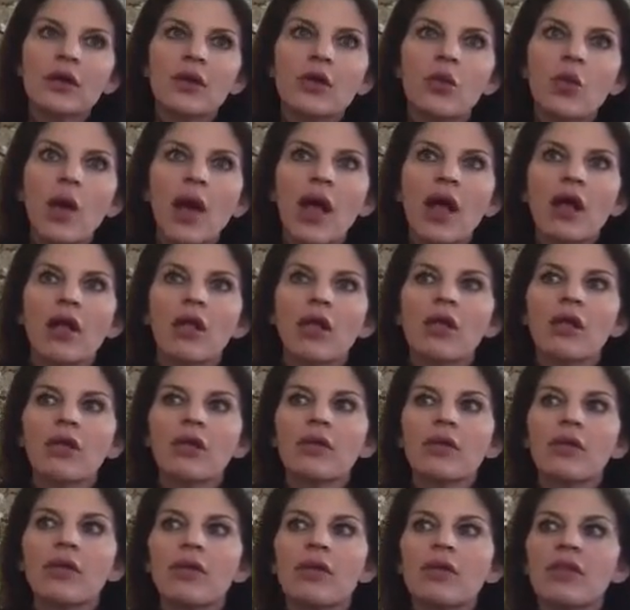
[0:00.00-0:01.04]
well,
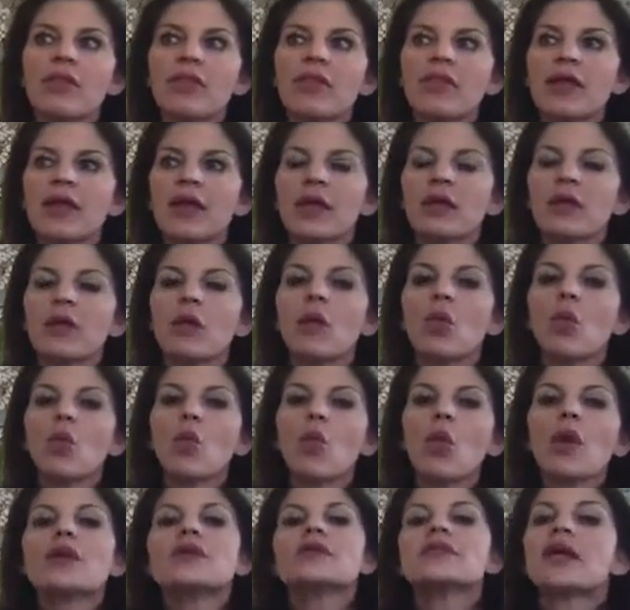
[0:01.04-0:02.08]
then
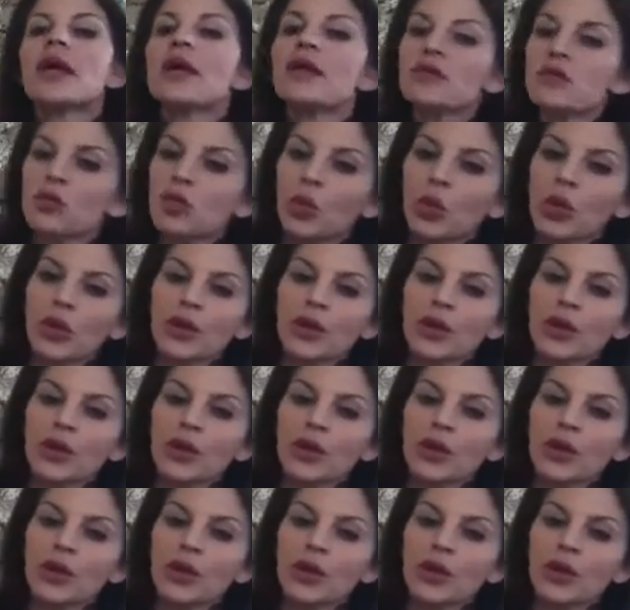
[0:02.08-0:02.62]
what does work?